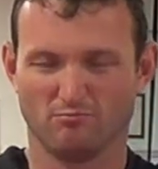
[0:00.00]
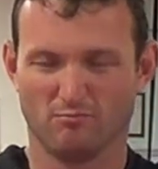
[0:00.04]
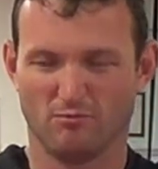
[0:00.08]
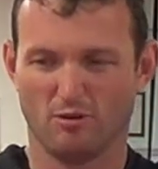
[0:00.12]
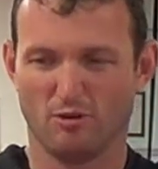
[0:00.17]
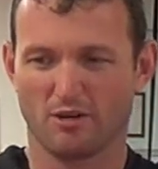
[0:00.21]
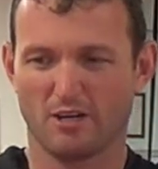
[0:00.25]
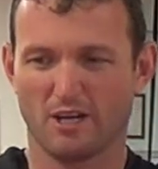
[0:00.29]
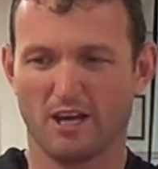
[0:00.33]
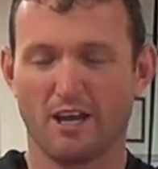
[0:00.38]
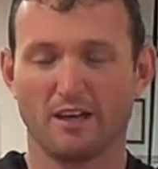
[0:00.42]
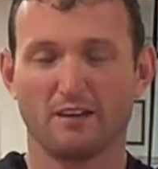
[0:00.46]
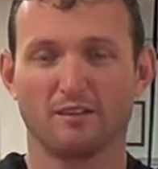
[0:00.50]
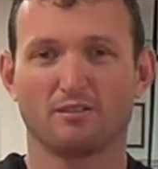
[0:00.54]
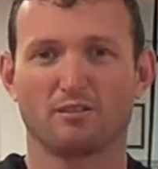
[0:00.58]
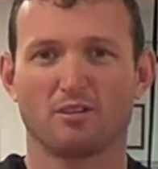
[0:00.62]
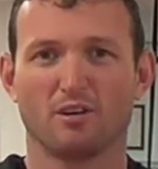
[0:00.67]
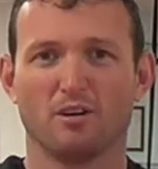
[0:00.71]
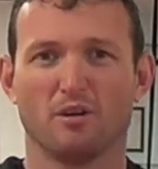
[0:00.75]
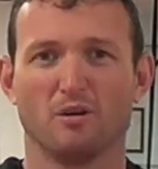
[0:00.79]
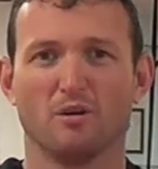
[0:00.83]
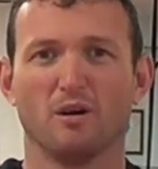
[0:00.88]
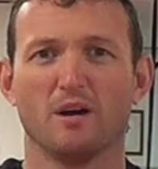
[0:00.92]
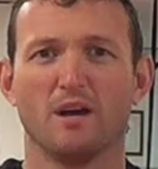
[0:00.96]
Okay,
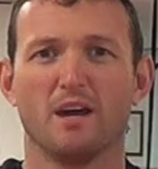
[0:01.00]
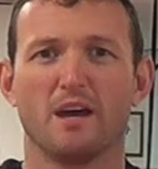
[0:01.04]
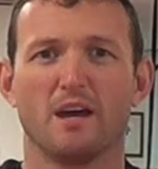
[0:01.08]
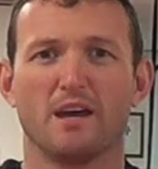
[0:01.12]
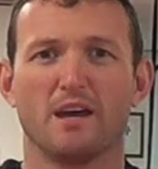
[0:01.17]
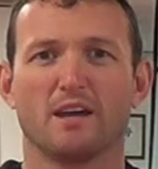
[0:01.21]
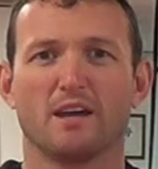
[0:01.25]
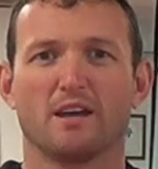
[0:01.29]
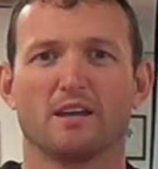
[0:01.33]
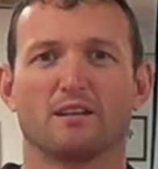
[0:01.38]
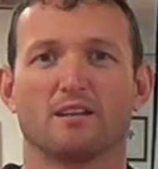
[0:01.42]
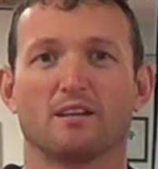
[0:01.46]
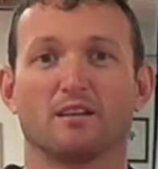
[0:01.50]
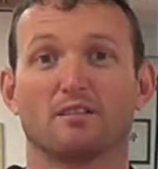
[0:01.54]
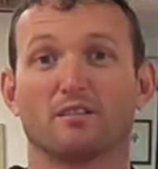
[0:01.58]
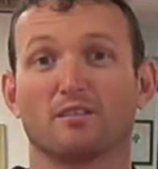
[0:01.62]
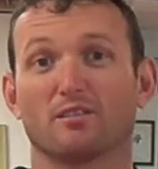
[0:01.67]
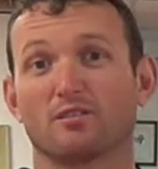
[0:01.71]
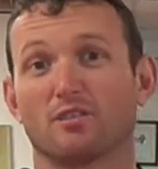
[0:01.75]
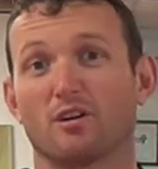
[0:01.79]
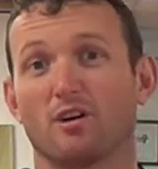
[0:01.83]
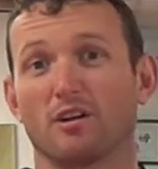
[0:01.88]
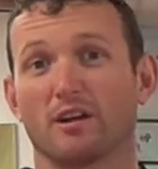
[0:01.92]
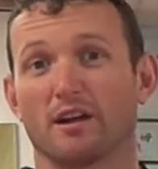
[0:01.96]
so this is
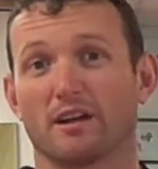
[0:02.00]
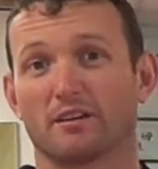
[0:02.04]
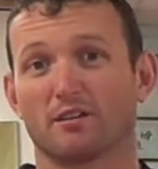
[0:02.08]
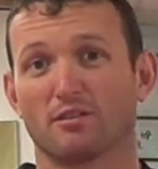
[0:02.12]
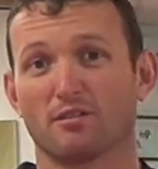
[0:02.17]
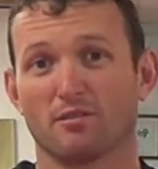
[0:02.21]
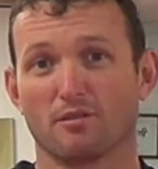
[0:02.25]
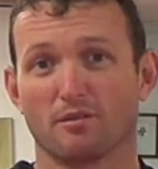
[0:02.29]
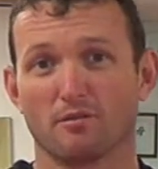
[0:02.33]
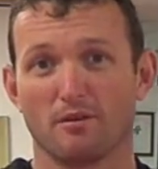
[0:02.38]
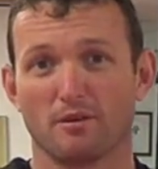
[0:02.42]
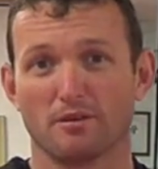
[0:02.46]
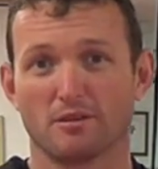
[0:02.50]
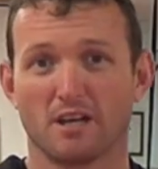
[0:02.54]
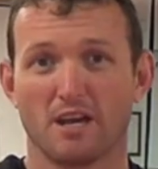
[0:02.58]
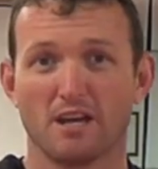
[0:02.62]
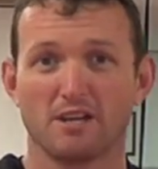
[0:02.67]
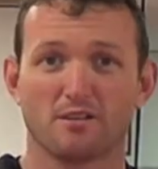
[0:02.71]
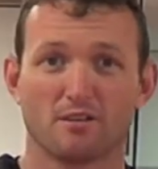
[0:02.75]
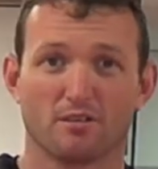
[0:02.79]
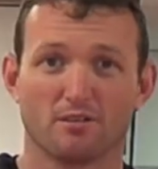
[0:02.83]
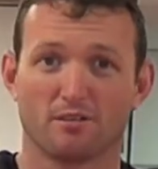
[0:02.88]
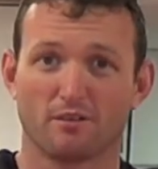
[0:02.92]
called external rotation.